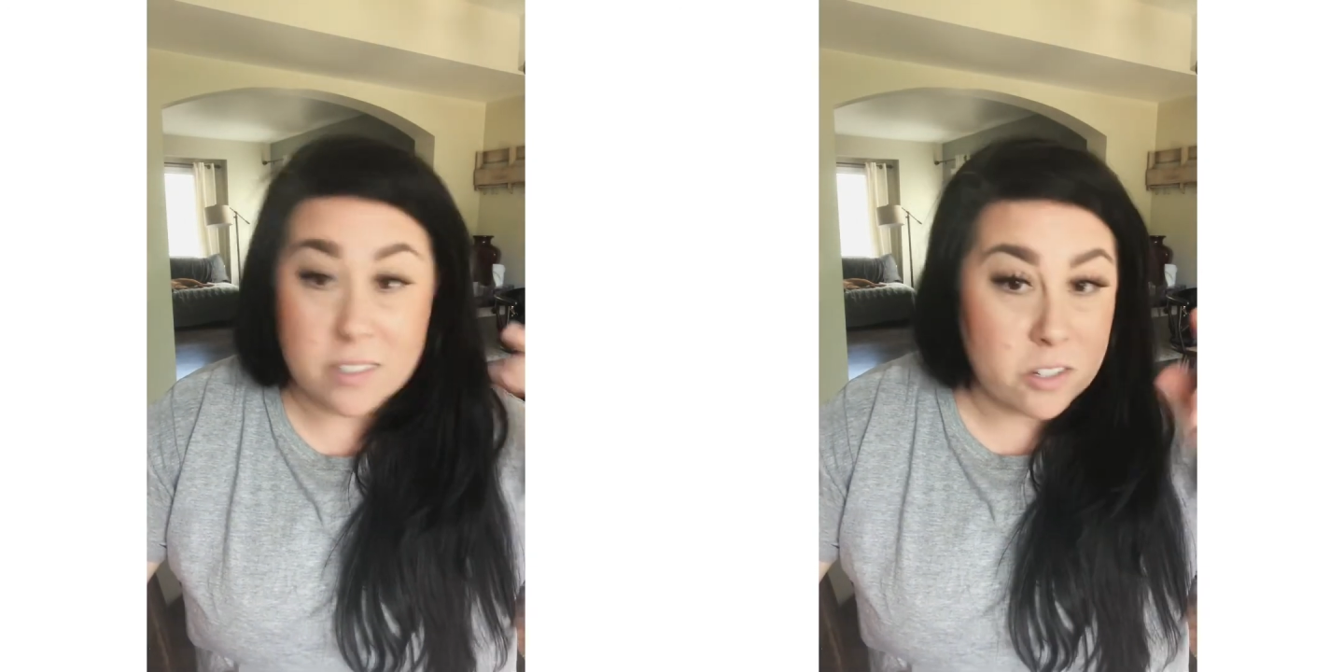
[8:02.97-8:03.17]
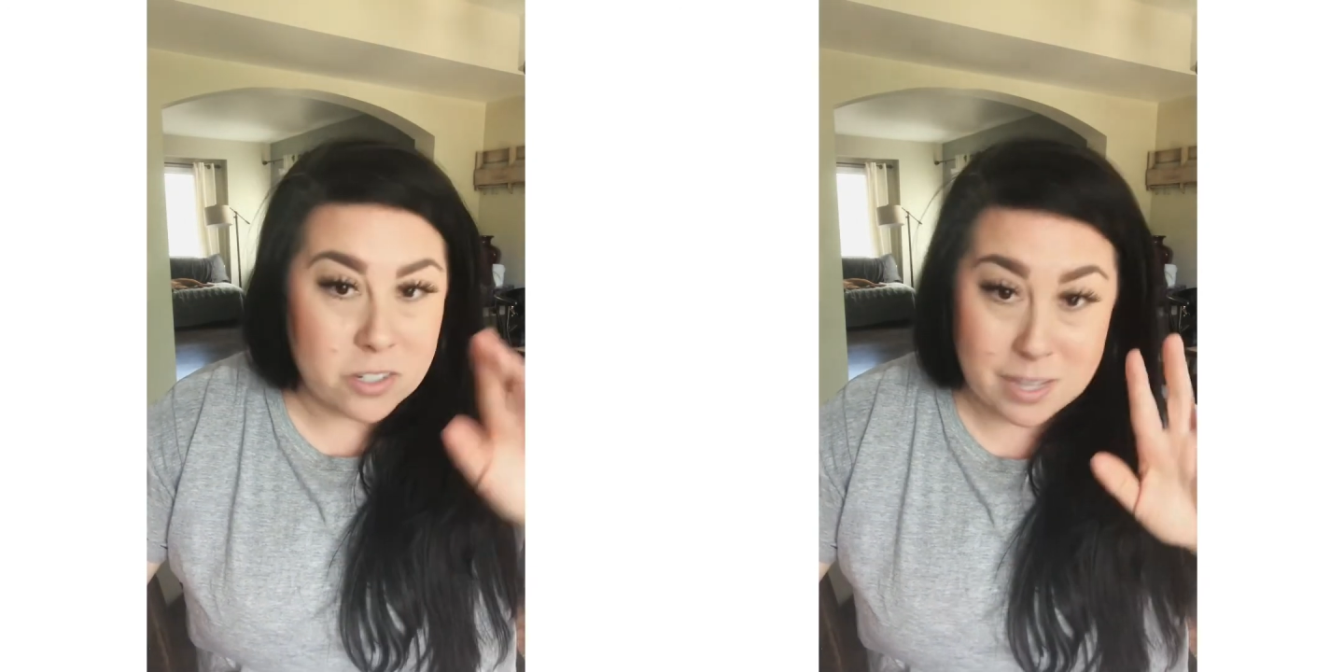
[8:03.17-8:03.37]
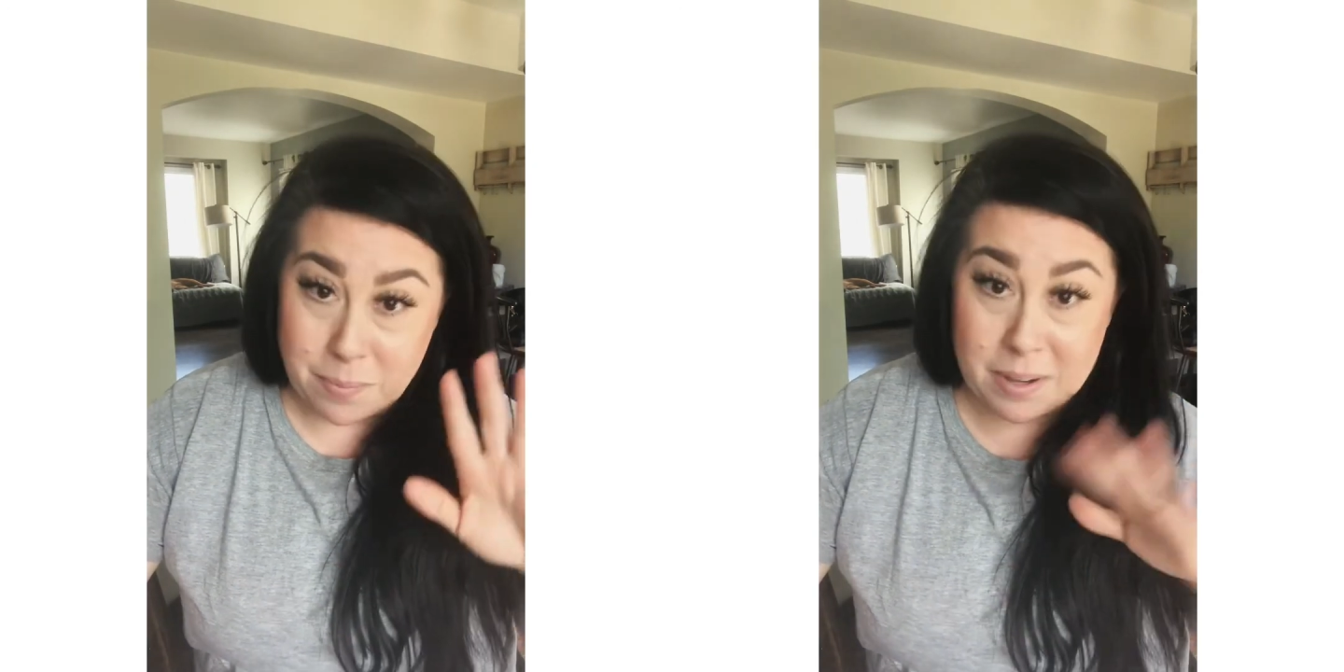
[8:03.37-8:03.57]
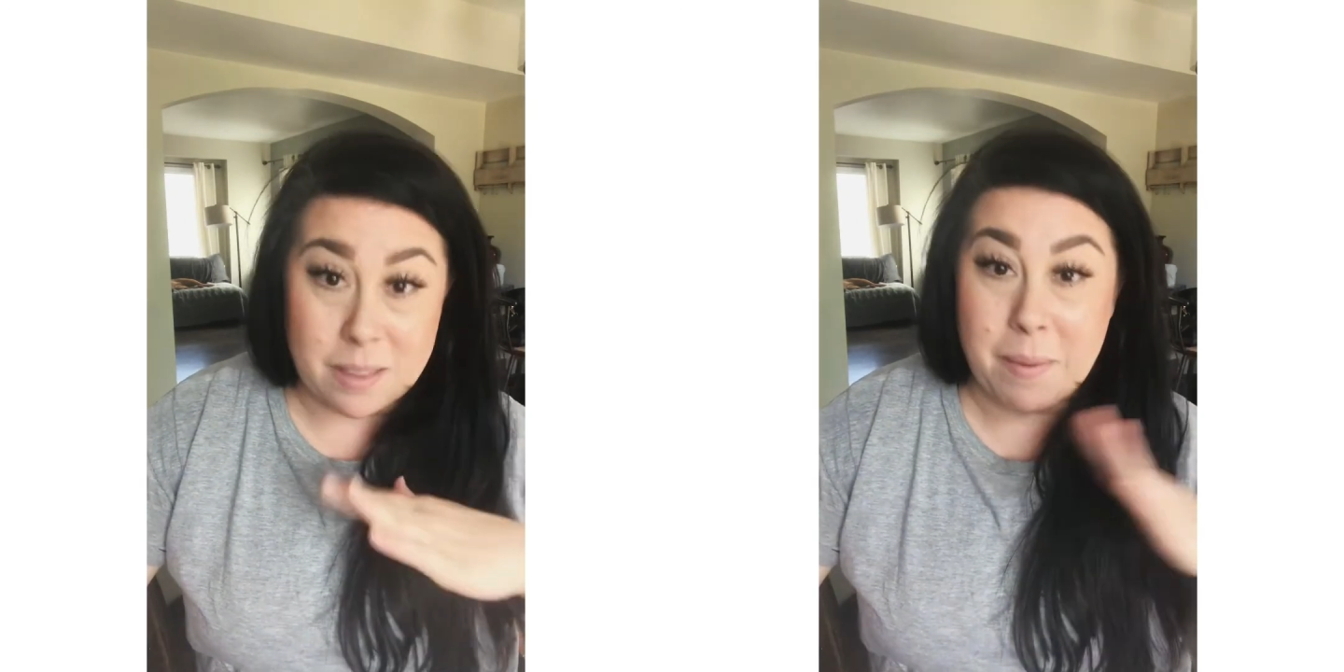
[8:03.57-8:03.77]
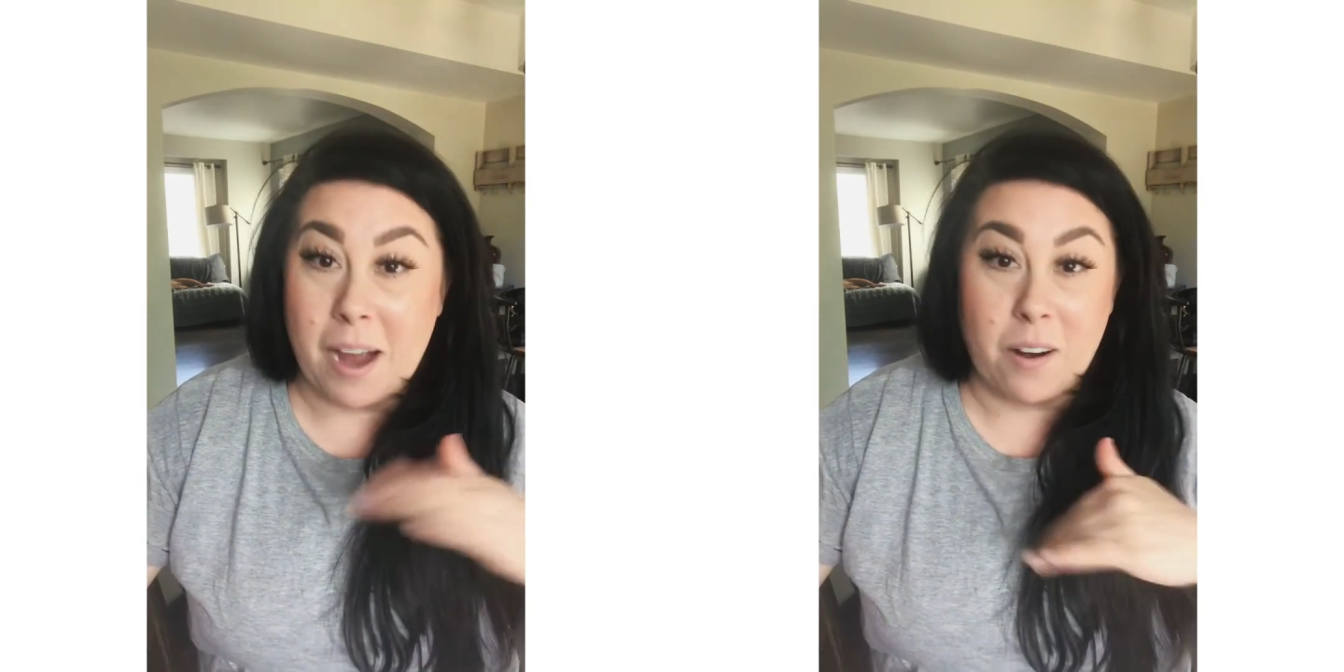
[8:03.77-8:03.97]
they're sleeping in the
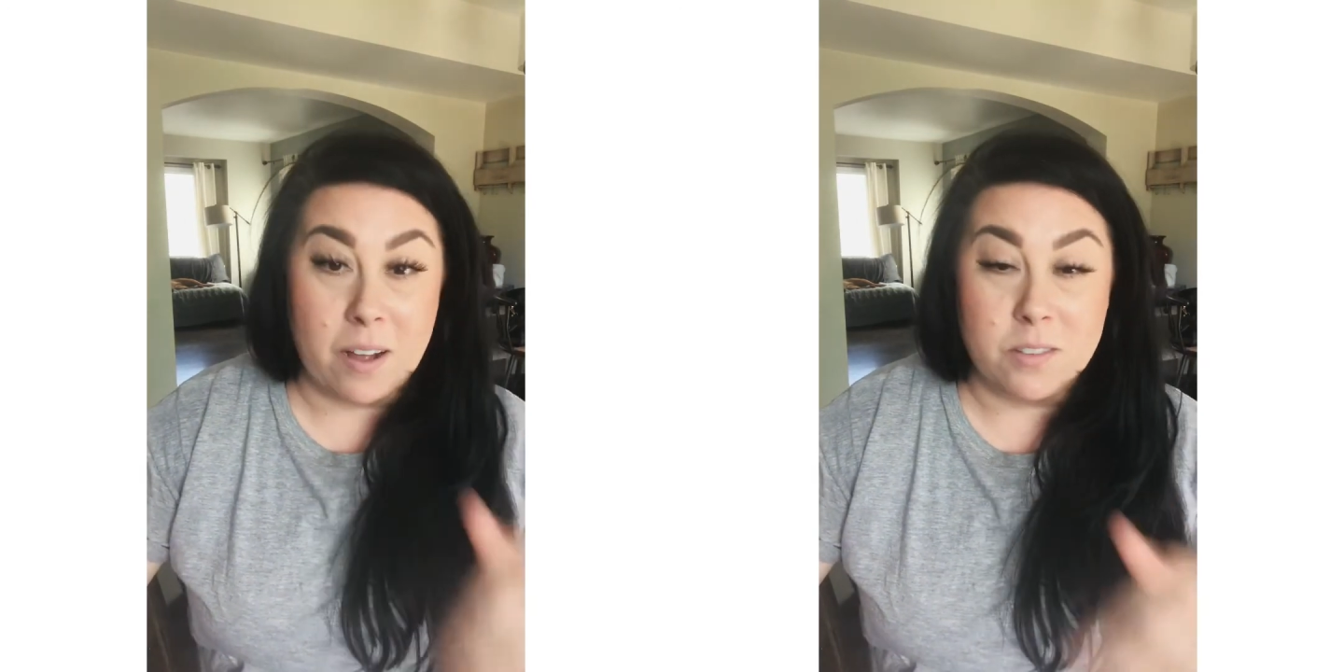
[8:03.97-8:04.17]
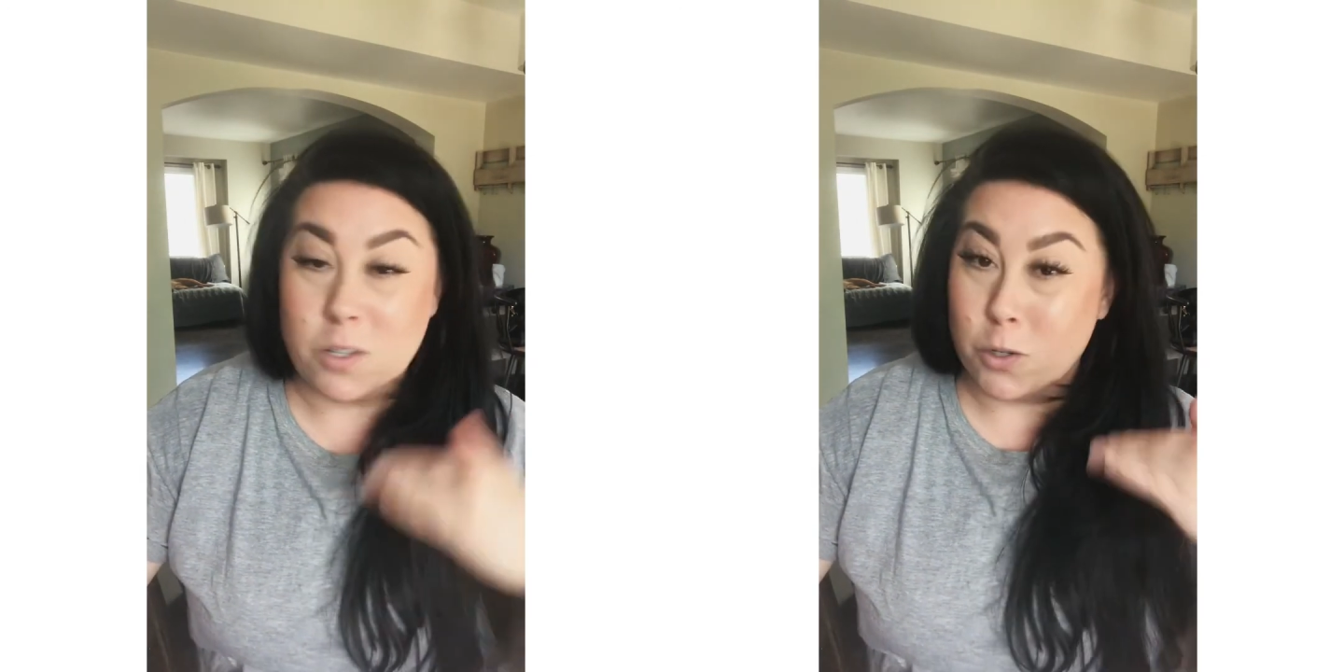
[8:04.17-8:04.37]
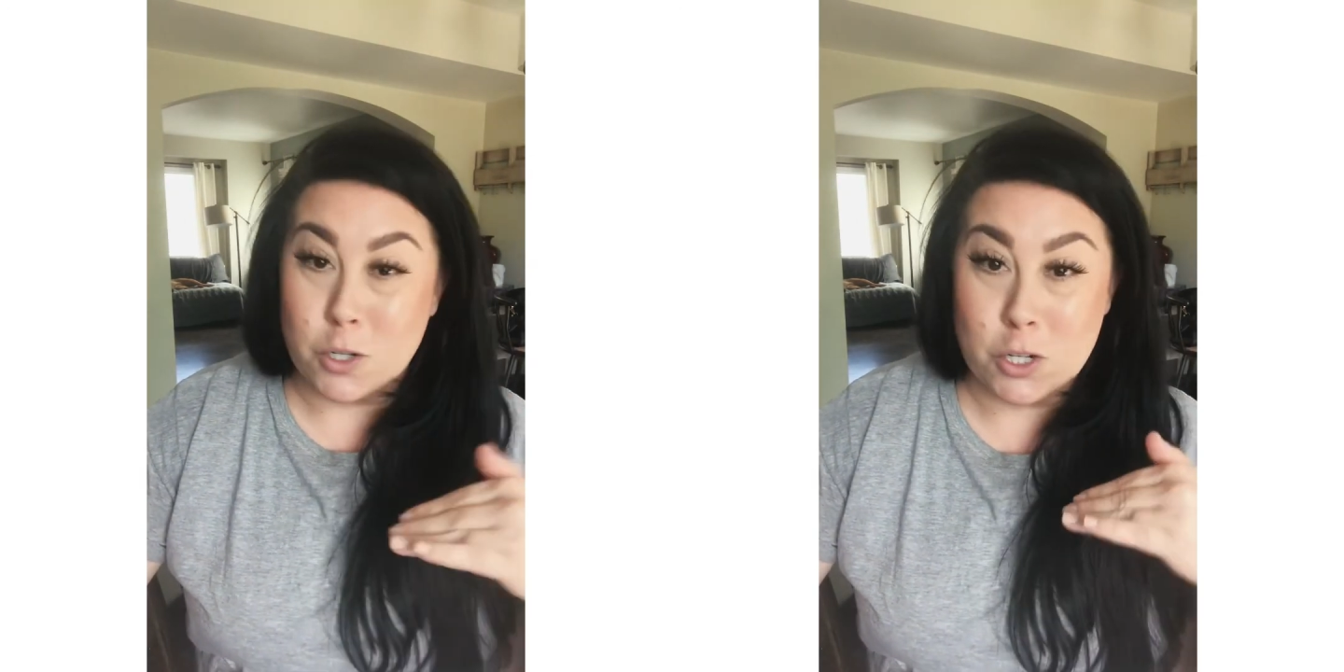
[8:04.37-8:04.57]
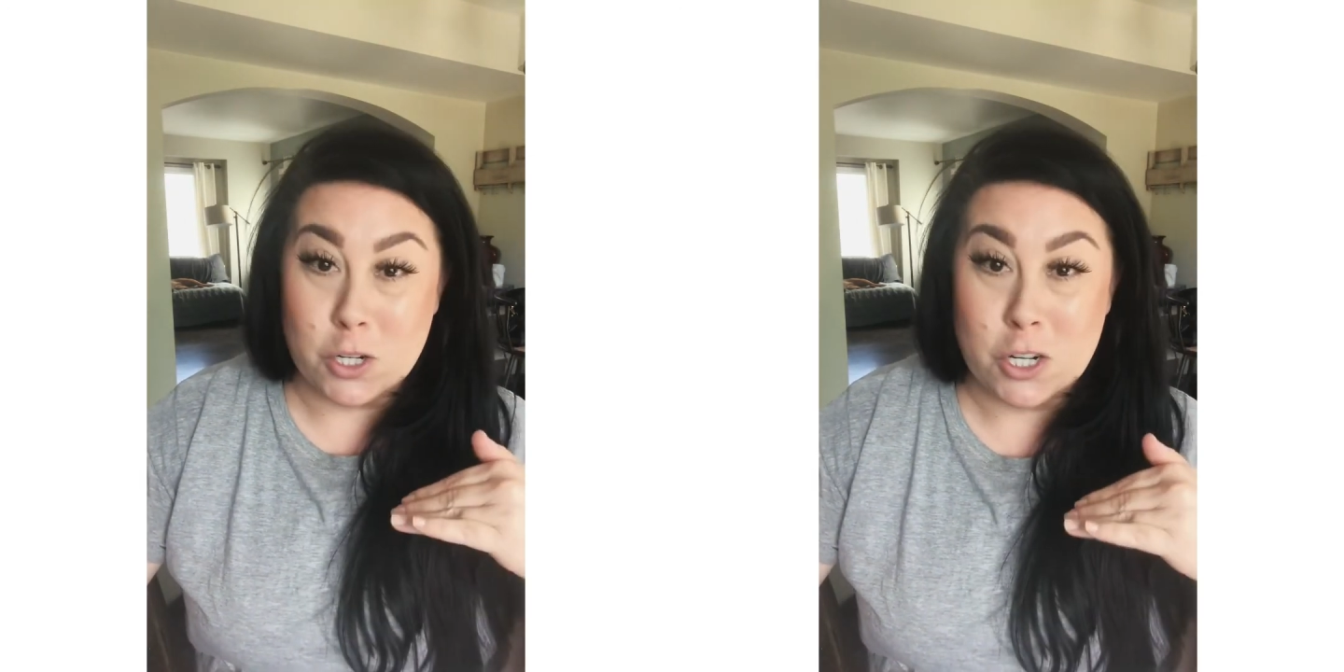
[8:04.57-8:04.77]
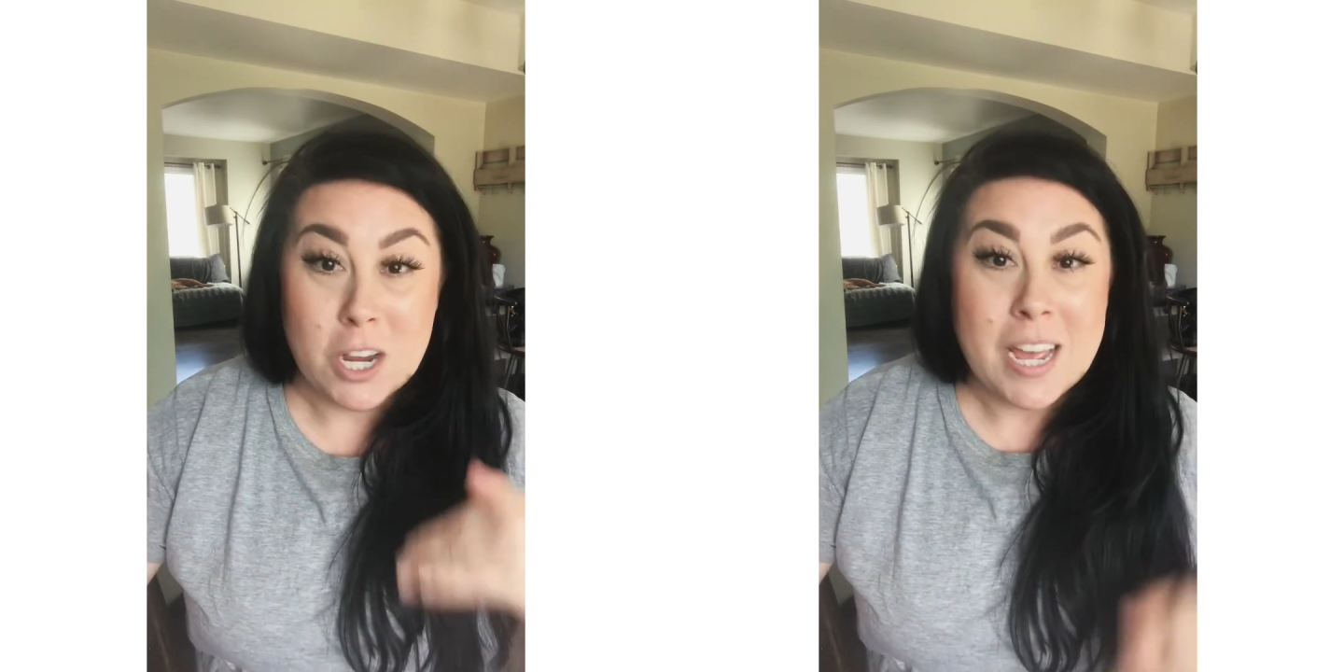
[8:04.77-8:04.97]
background, so shush.